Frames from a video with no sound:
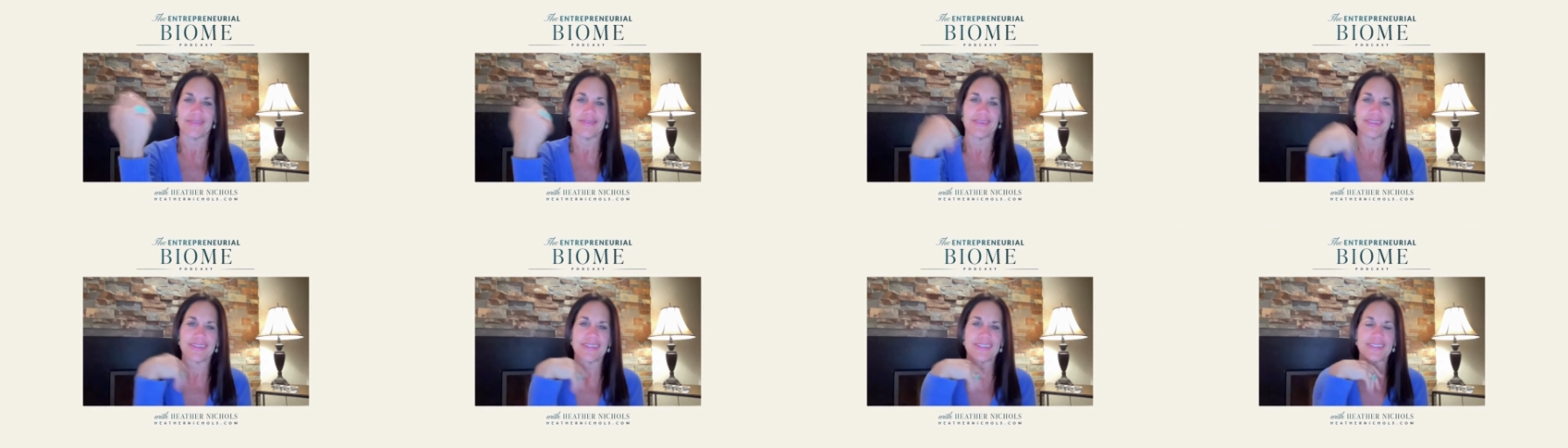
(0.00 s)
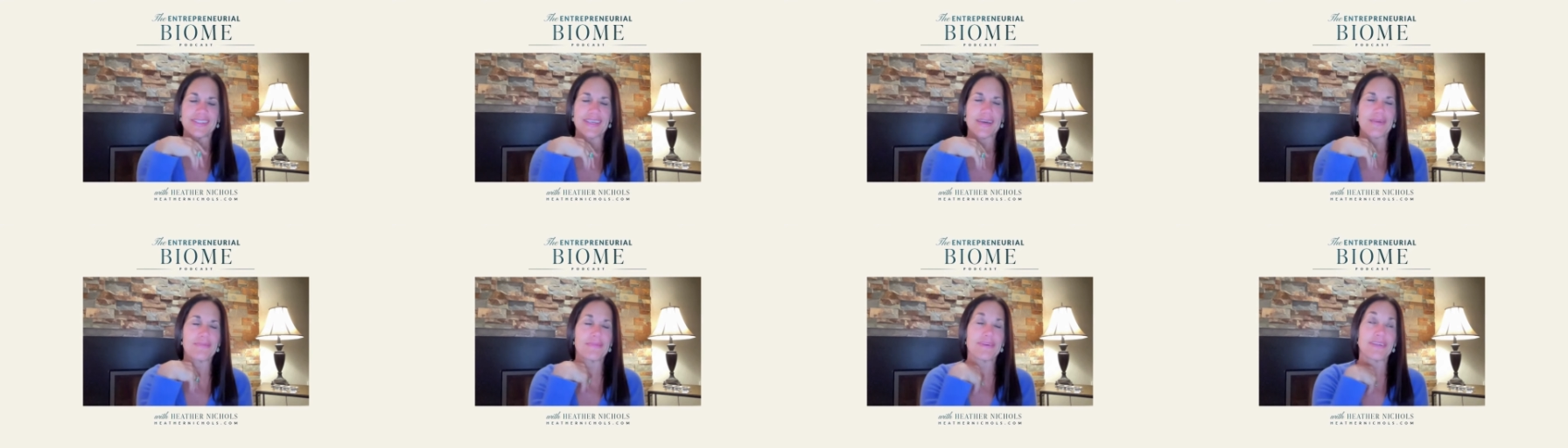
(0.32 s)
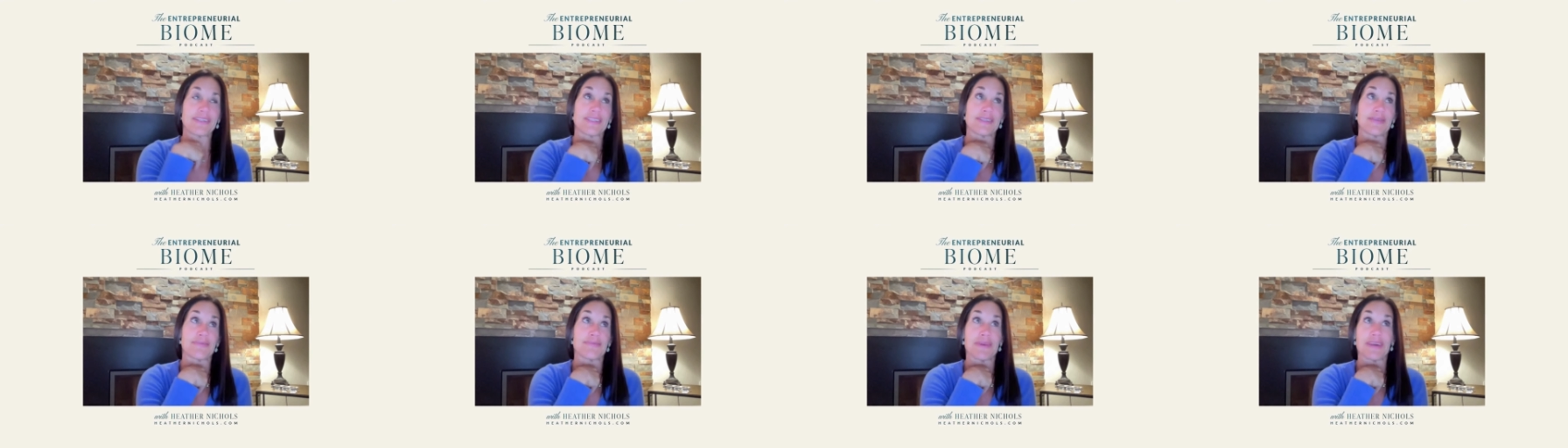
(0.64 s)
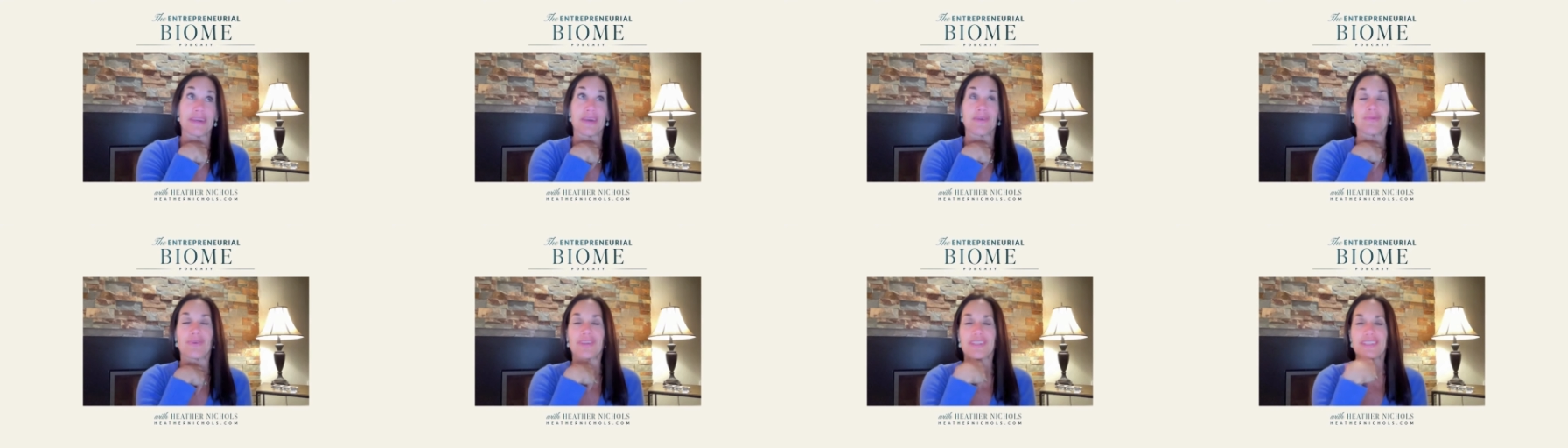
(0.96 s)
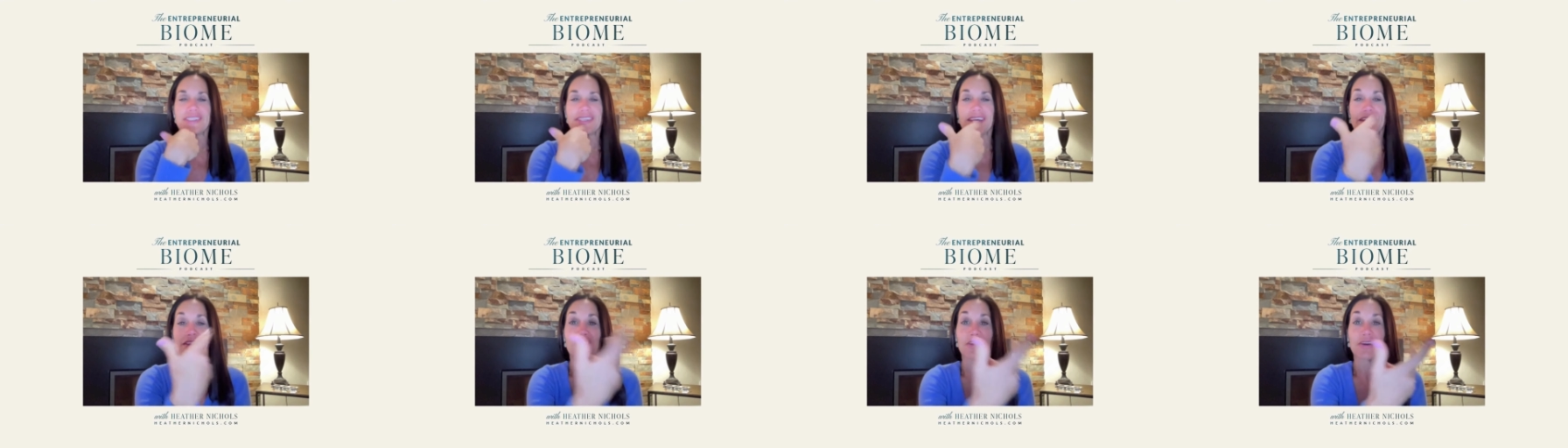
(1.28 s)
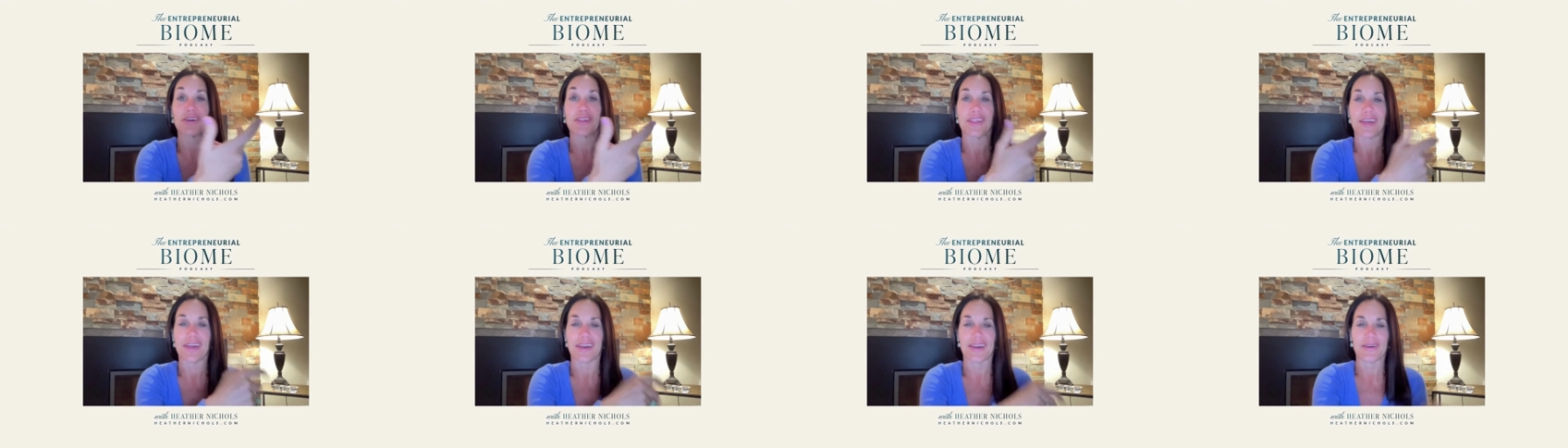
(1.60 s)
What does that mean to me? What does that
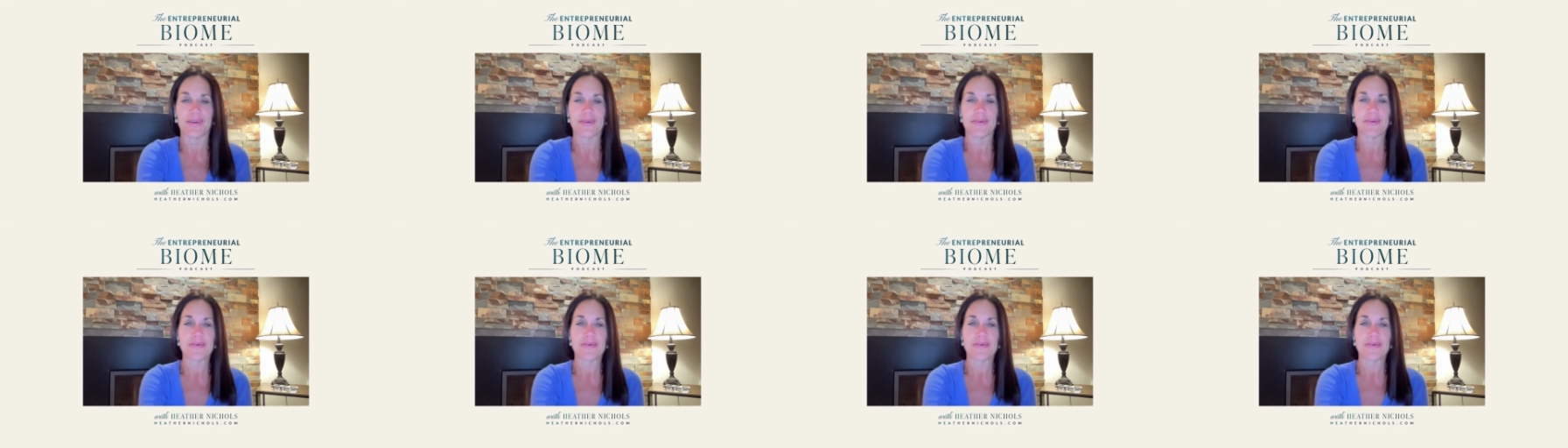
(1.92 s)
look like?